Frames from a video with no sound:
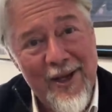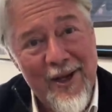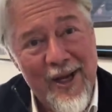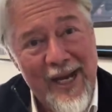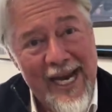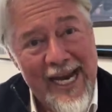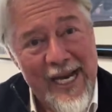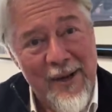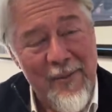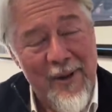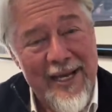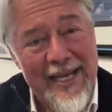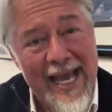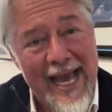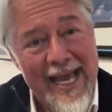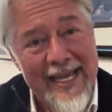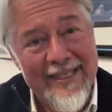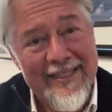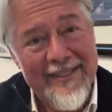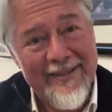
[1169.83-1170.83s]
Anyway,
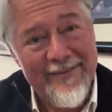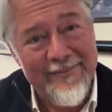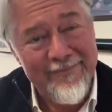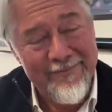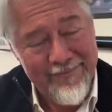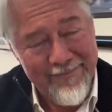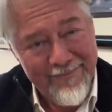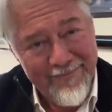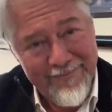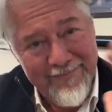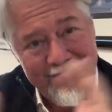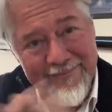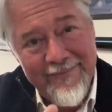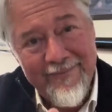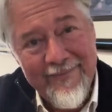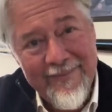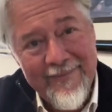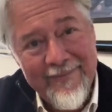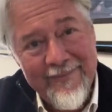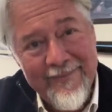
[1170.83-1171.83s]
guys,
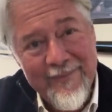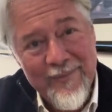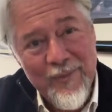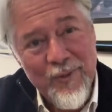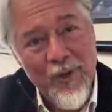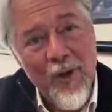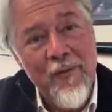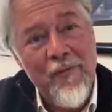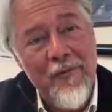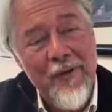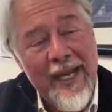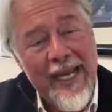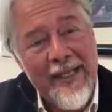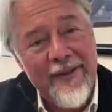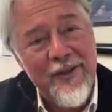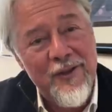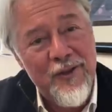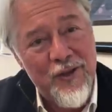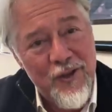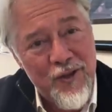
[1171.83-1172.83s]
don't
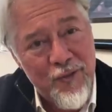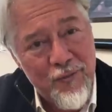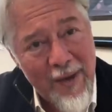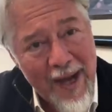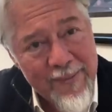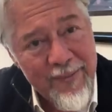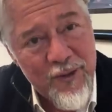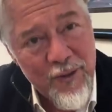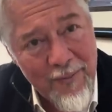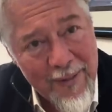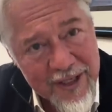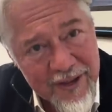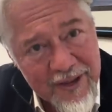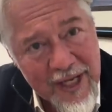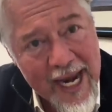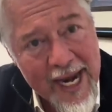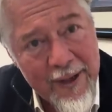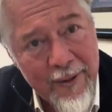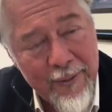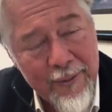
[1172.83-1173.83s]
forget to subscribe to my
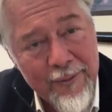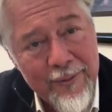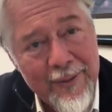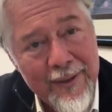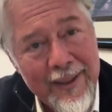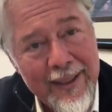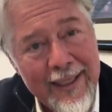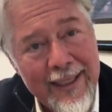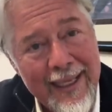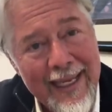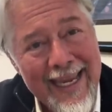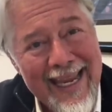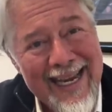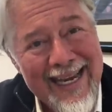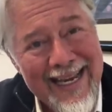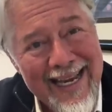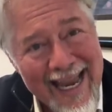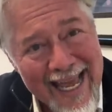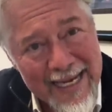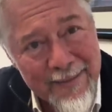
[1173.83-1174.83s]
channel
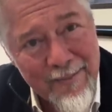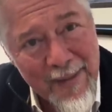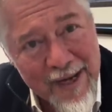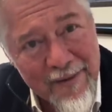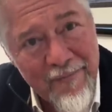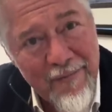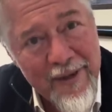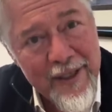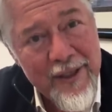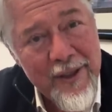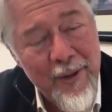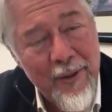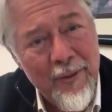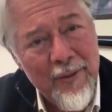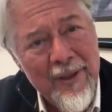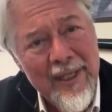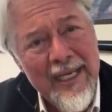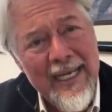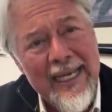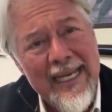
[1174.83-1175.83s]
and like my
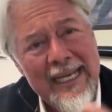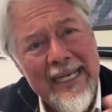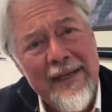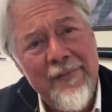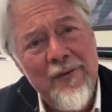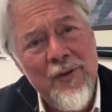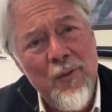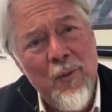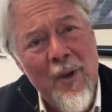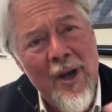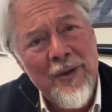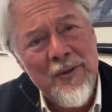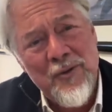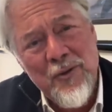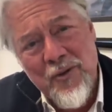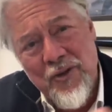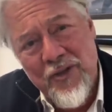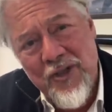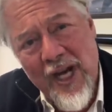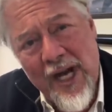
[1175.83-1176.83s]
video. And if you want
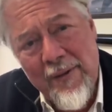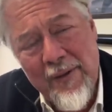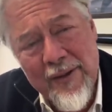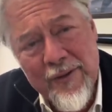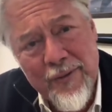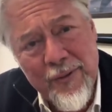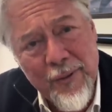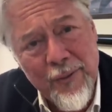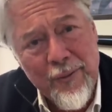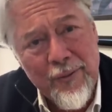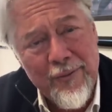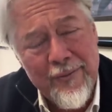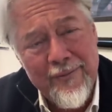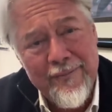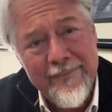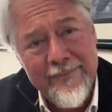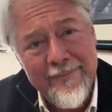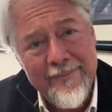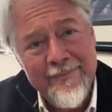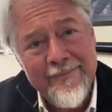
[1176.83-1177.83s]
to, share it too.
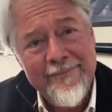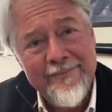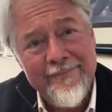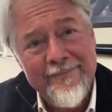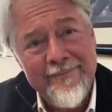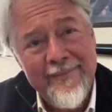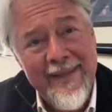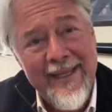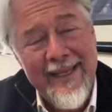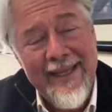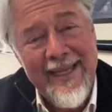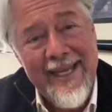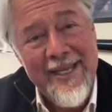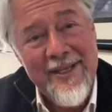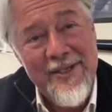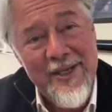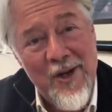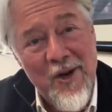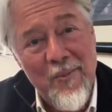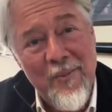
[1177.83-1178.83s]

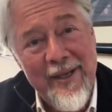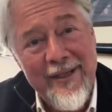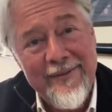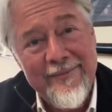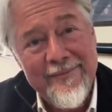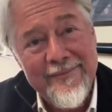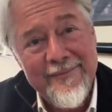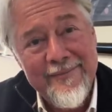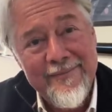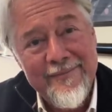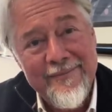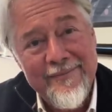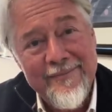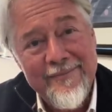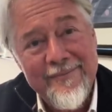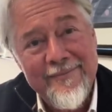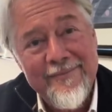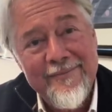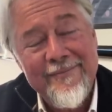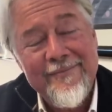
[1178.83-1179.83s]
And gentlemen,
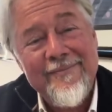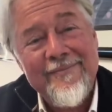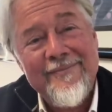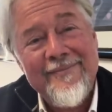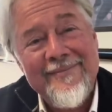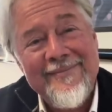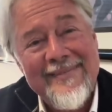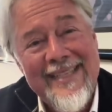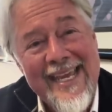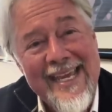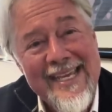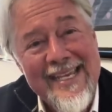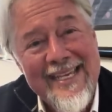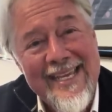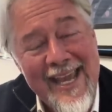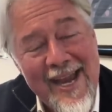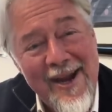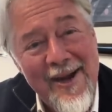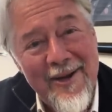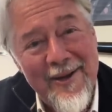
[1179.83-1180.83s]
take
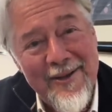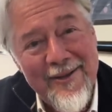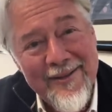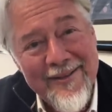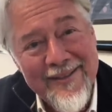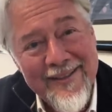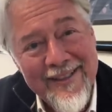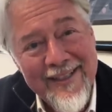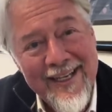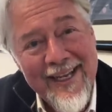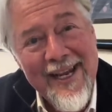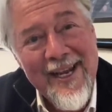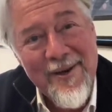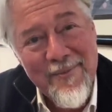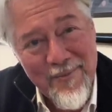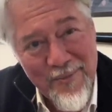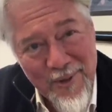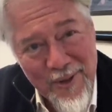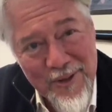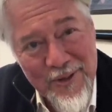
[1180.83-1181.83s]
care
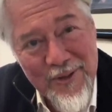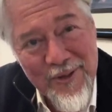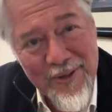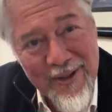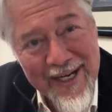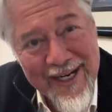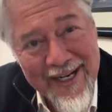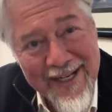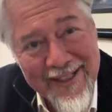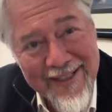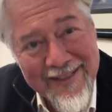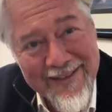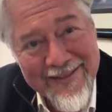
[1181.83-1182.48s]
and brush your hair.